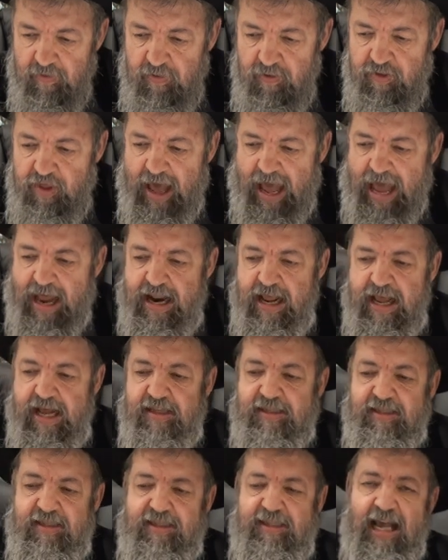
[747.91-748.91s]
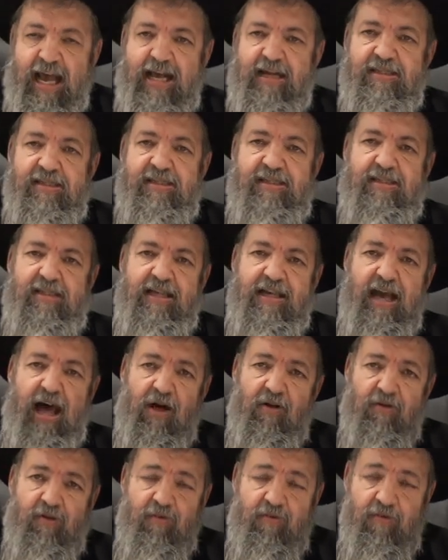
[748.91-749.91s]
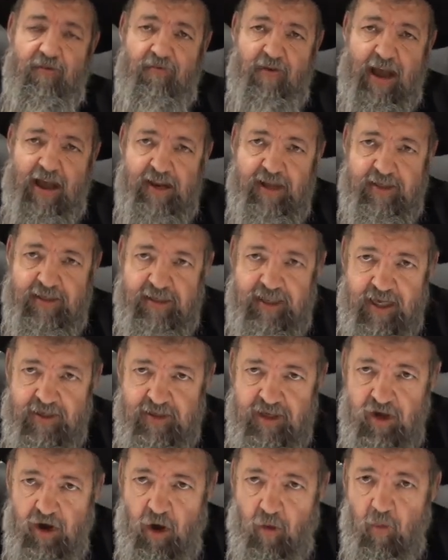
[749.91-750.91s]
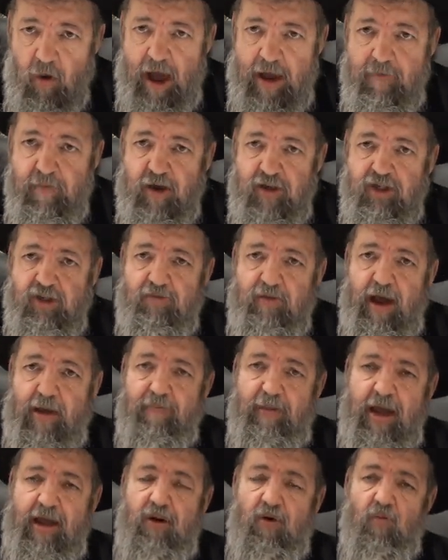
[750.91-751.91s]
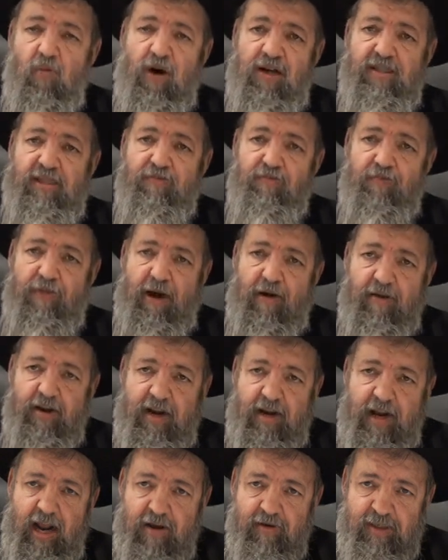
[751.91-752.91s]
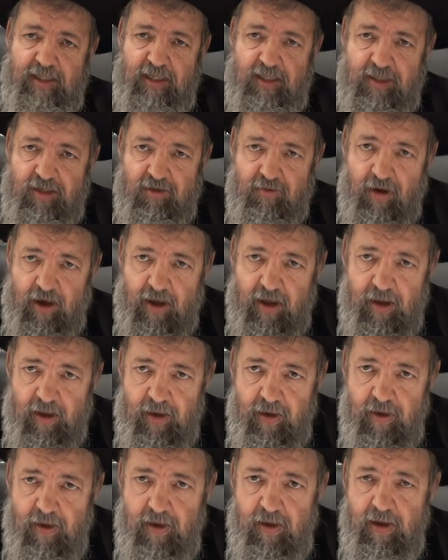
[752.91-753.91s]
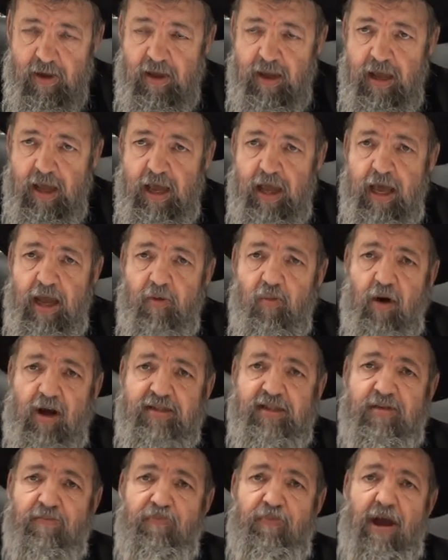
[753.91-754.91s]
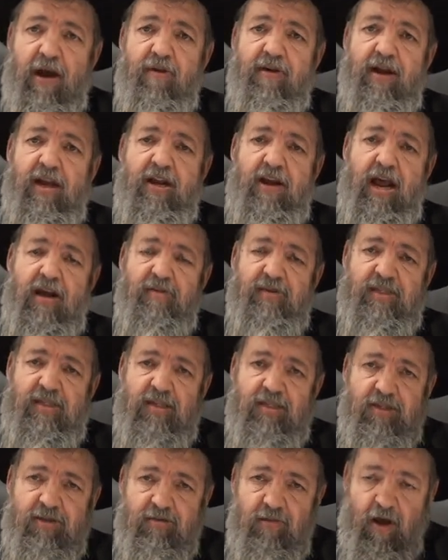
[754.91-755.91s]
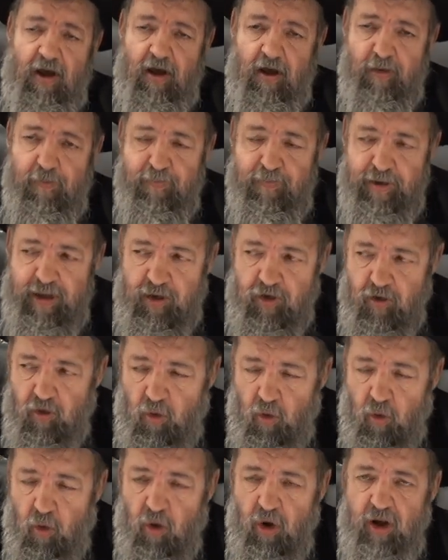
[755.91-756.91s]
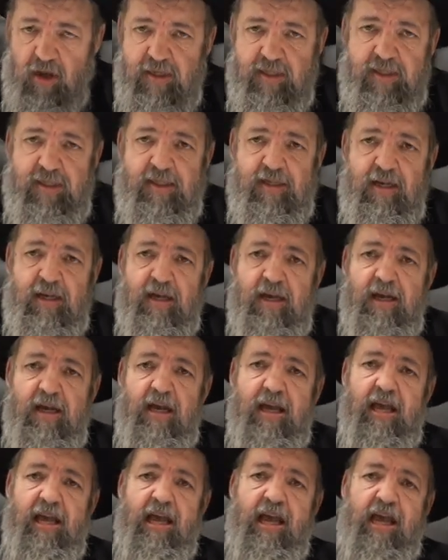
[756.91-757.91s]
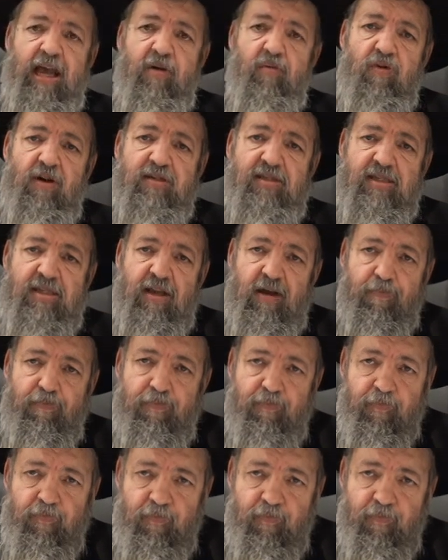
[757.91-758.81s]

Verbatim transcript: that it says, the Yalkut Ruveni says, you know why Moshe Rabbeinu wasn't buried in Eretz Yisrael? He wasn't buried in Eretz Yisrael because he was the